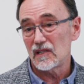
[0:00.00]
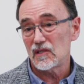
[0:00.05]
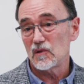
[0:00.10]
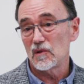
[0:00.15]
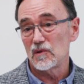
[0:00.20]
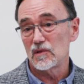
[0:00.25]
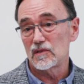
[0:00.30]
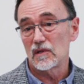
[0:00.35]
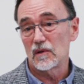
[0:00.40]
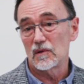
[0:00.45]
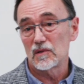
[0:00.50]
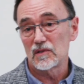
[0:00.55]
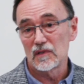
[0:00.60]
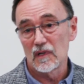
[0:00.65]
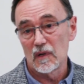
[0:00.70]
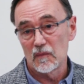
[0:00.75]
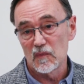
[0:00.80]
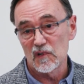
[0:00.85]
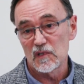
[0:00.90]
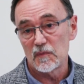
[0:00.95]
to use those
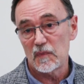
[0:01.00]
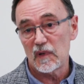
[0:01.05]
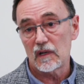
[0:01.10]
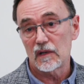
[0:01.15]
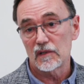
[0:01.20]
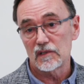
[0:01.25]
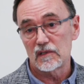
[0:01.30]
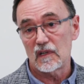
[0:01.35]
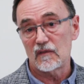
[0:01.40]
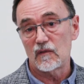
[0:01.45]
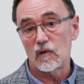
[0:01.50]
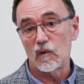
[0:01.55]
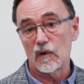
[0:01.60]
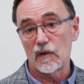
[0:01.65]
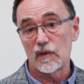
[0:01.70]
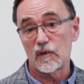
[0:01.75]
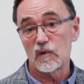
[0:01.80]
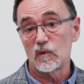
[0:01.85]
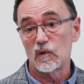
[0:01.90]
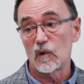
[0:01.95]
numbers because they've
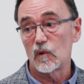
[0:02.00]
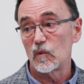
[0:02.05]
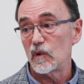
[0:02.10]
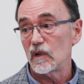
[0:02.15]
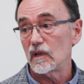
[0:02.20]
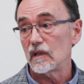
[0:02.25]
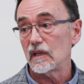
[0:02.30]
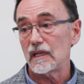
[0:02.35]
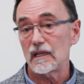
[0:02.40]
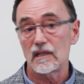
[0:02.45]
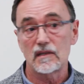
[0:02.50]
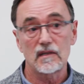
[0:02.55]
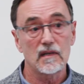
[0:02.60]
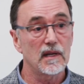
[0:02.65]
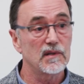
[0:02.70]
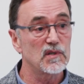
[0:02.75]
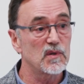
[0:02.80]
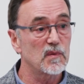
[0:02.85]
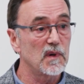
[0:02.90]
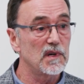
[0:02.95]
gone through a really
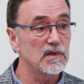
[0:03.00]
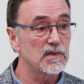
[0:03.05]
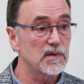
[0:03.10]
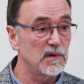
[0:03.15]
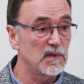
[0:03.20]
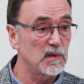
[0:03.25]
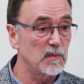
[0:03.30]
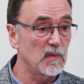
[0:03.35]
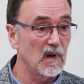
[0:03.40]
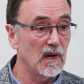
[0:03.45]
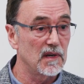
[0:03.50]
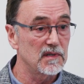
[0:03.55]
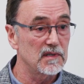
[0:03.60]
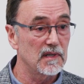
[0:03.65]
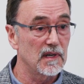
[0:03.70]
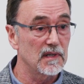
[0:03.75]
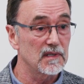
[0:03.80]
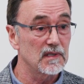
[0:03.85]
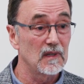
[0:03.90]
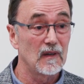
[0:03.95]
intense research
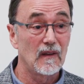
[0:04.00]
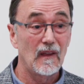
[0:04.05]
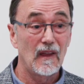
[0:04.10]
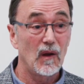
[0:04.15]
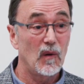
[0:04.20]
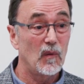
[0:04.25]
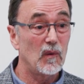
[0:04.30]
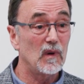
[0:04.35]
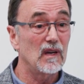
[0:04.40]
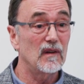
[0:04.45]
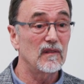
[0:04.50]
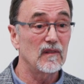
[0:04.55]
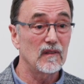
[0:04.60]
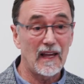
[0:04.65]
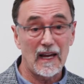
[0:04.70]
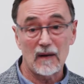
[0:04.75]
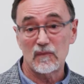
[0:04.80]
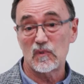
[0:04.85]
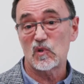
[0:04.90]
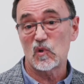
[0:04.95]
process. We have
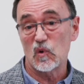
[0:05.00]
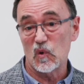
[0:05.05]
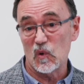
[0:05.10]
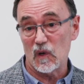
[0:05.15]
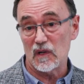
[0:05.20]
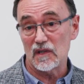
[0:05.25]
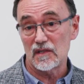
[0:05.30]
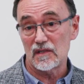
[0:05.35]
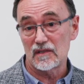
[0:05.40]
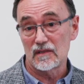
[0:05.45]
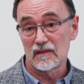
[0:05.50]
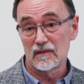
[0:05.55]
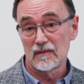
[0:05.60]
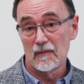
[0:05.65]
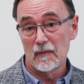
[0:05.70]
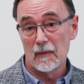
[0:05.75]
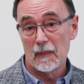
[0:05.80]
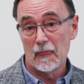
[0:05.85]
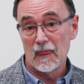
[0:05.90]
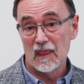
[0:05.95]
laboratories
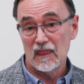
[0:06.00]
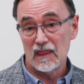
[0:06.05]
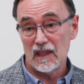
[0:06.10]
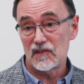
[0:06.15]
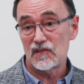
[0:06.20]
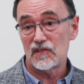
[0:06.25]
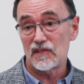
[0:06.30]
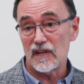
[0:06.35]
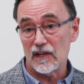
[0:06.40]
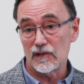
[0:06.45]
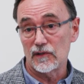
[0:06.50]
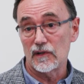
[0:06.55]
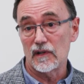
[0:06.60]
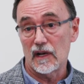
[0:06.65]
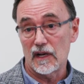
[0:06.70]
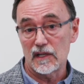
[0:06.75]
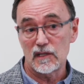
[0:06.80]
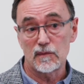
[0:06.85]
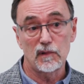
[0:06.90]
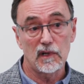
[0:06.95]
that
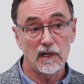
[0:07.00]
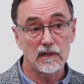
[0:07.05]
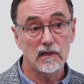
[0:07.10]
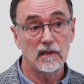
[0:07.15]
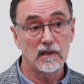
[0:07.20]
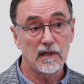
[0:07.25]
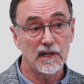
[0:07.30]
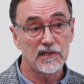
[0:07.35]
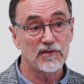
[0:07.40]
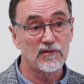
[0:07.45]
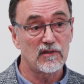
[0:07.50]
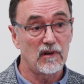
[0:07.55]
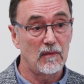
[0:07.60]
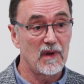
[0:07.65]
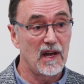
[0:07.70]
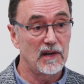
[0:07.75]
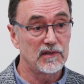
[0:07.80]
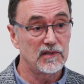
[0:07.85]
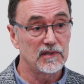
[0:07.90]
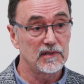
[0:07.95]
standardize blood cholesterol
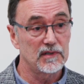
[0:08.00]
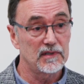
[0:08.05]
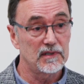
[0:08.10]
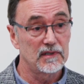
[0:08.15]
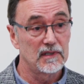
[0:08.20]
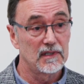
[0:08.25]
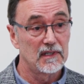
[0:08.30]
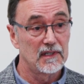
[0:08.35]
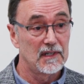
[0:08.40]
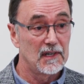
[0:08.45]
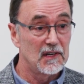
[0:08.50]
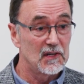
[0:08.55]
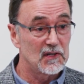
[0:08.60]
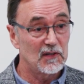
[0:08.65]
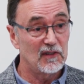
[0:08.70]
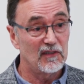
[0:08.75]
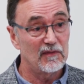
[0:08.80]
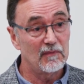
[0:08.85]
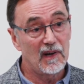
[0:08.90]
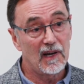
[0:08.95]
measures.
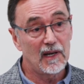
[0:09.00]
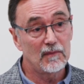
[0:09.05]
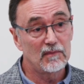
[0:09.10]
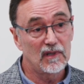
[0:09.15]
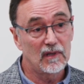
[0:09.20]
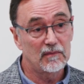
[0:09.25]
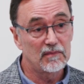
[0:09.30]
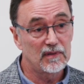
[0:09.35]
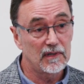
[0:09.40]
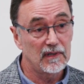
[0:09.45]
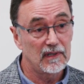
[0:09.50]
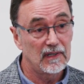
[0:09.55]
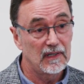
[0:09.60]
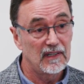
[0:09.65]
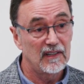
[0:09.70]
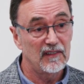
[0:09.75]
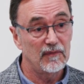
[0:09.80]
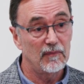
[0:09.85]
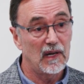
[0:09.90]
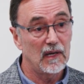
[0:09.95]
So if my
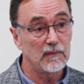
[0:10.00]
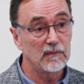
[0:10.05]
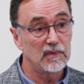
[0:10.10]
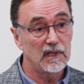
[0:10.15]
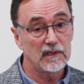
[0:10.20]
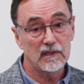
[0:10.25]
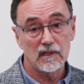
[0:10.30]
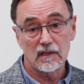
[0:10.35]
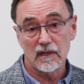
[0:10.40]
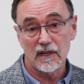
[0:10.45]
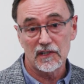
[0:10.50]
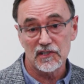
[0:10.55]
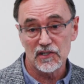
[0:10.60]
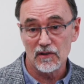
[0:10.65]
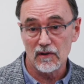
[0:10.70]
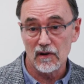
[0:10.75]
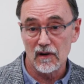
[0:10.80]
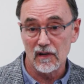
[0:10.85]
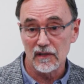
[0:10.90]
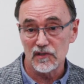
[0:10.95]
blood
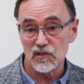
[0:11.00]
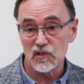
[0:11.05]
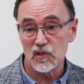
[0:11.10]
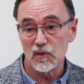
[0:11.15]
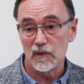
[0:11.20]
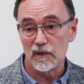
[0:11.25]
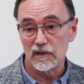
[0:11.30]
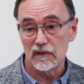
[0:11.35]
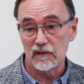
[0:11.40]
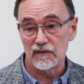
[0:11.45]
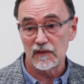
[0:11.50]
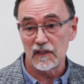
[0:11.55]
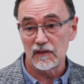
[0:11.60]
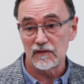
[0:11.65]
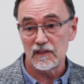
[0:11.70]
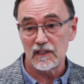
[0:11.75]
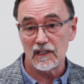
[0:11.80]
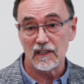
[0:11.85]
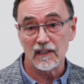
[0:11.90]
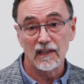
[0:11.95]
cholesterol is
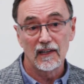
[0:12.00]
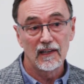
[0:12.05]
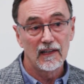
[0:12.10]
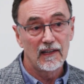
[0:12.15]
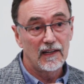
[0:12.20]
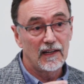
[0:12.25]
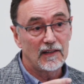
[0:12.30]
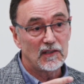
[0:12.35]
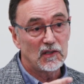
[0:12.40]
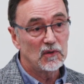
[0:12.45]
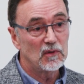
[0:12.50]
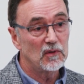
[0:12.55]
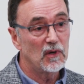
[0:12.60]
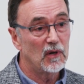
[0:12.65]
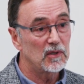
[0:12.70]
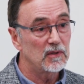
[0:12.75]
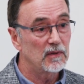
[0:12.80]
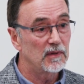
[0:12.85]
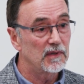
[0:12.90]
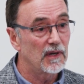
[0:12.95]
250 and you
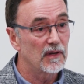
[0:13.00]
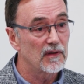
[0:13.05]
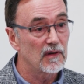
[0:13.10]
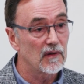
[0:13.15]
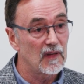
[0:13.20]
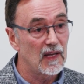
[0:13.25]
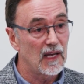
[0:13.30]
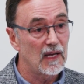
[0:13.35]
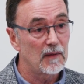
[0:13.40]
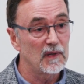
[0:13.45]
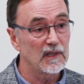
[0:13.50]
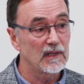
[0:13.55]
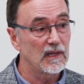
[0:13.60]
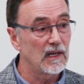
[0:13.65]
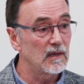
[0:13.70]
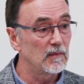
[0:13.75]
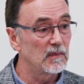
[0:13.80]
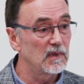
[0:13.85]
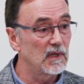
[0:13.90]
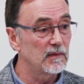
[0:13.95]
go to another lab and
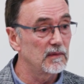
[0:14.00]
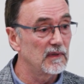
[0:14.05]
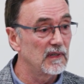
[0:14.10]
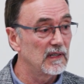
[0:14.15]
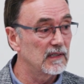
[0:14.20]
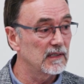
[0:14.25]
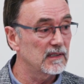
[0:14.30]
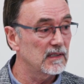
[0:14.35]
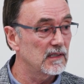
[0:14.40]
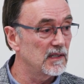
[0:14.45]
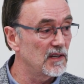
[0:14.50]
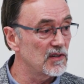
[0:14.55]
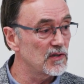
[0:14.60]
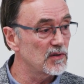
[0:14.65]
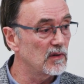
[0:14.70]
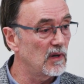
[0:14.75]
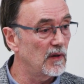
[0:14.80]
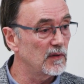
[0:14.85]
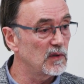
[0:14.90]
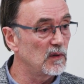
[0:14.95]
get a blood
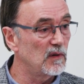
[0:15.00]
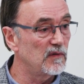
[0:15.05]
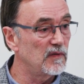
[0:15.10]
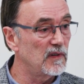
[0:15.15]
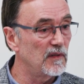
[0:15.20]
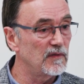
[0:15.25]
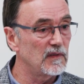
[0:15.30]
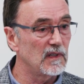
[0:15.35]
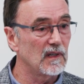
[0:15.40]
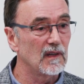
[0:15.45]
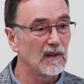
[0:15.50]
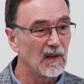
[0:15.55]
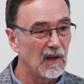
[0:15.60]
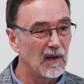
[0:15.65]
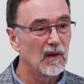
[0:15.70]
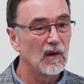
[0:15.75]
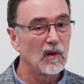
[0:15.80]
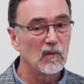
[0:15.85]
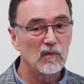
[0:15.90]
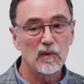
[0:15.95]
cholesterol 250,
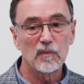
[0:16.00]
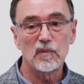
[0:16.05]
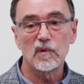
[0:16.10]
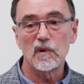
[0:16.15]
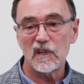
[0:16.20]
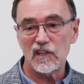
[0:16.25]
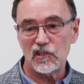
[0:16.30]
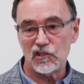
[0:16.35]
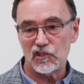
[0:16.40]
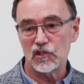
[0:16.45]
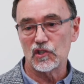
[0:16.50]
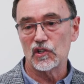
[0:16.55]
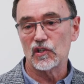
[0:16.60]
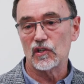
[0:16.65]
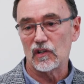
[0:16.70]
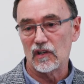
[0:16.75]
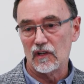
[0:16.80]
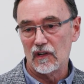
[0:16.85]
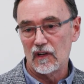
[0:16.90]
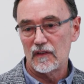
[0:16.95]
we're pretty
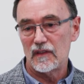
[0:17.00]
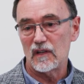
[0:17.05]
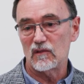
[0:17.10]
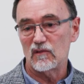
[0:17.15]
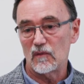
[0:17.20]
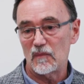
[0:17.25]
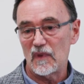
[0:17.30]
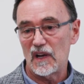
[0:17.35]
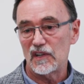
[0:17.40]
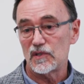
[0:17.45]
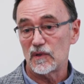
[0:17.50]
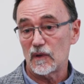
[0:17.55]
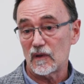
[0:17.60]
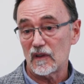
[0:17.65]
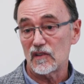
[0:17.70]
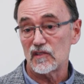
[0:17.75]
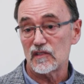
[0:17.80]
sure that we're measuring